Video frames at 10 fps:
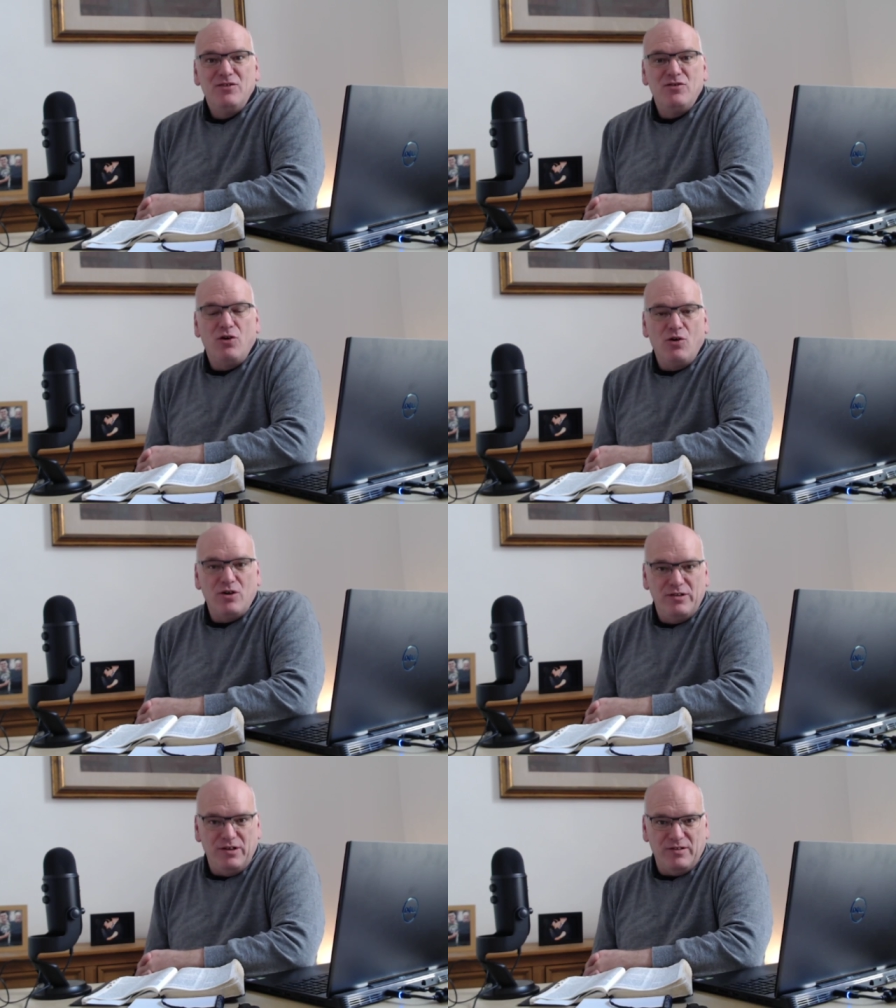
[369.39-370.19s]

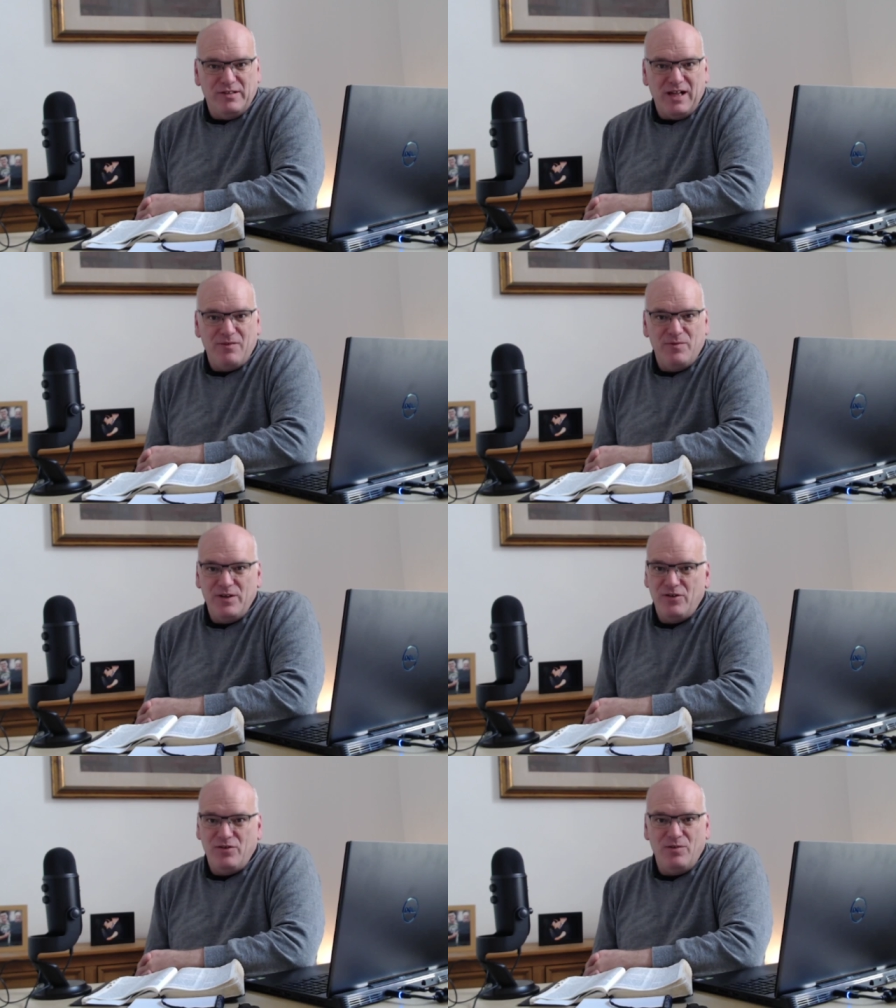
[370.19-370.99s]
Talk to yourself with the
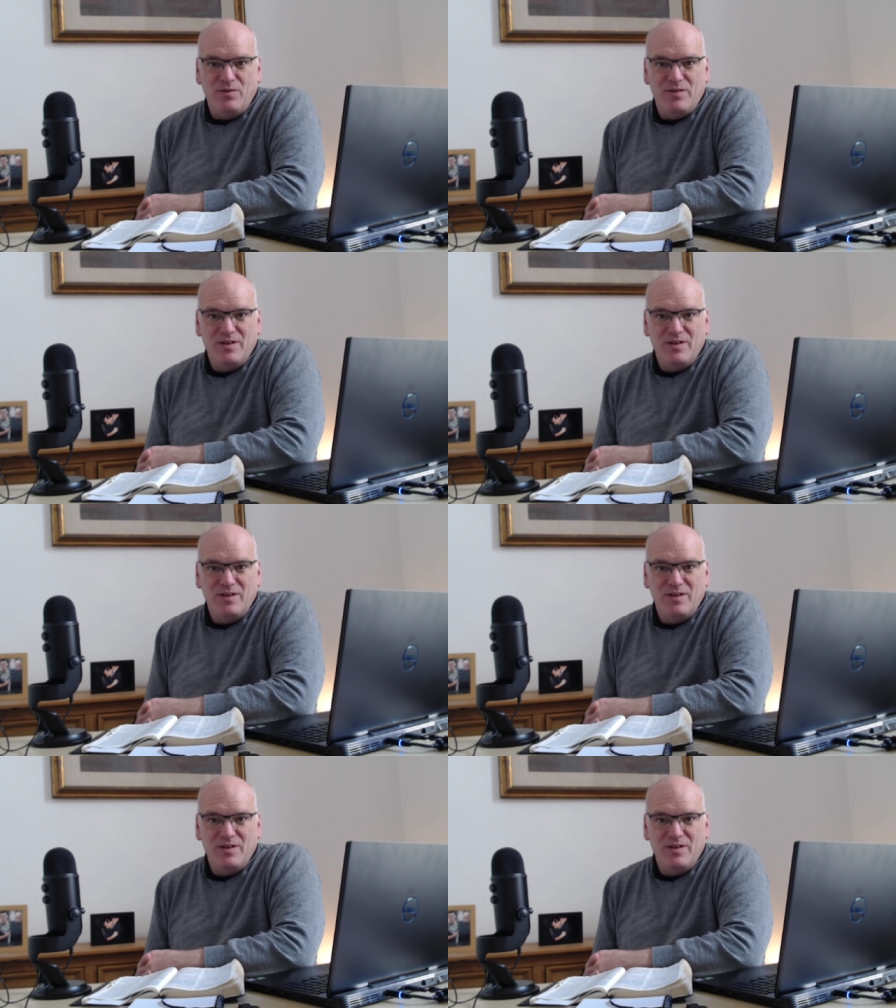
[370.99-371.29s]
truth.